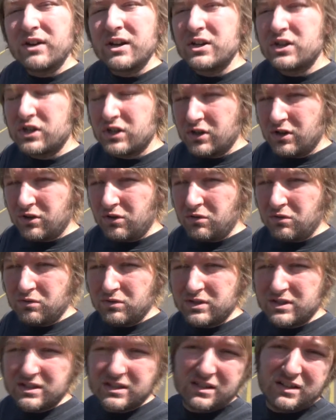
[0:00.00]

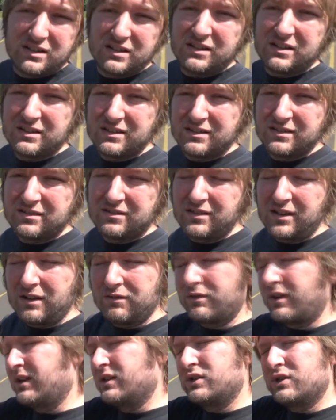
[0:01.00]
ratios,
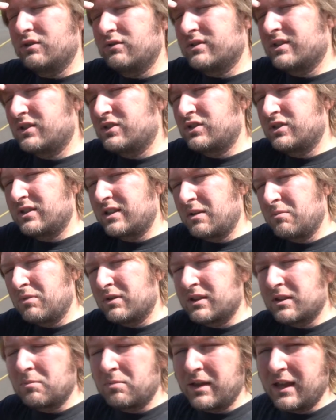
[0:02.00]
not ratios I should say,
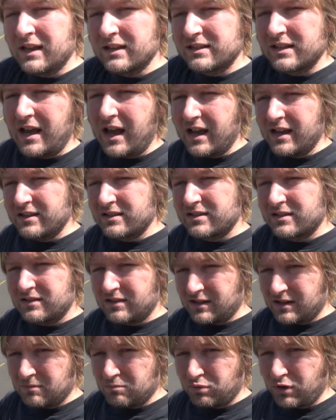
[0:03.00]
but the PSIs,
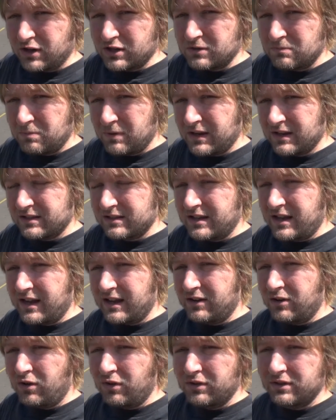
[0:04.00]
the compression
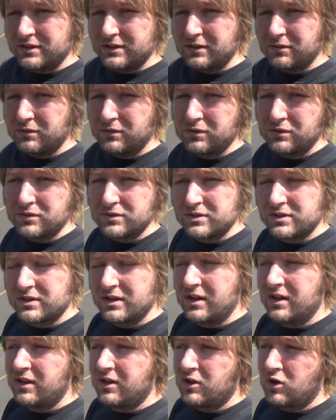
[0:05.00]
PSI and all the
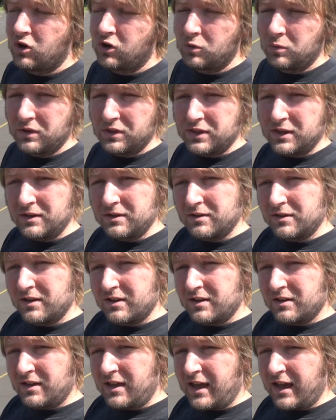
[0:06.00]
cylinders are
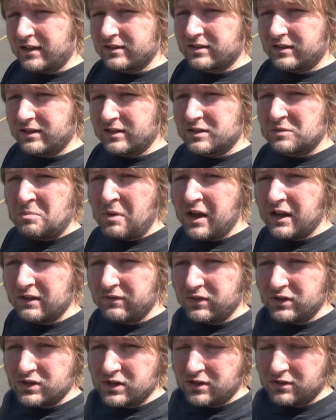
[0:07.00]
within excellent
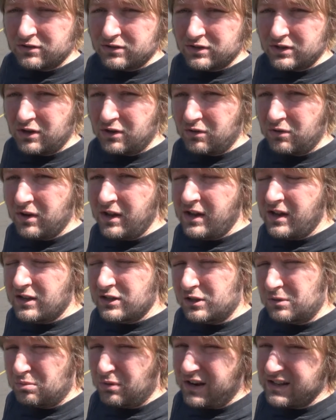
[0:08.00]
spec of each other. So
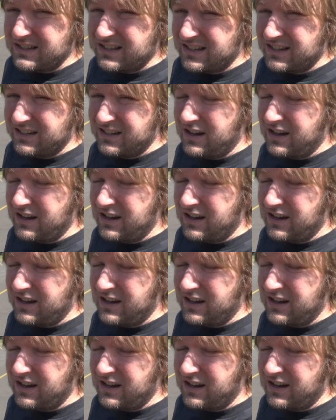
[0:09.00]
surprisingly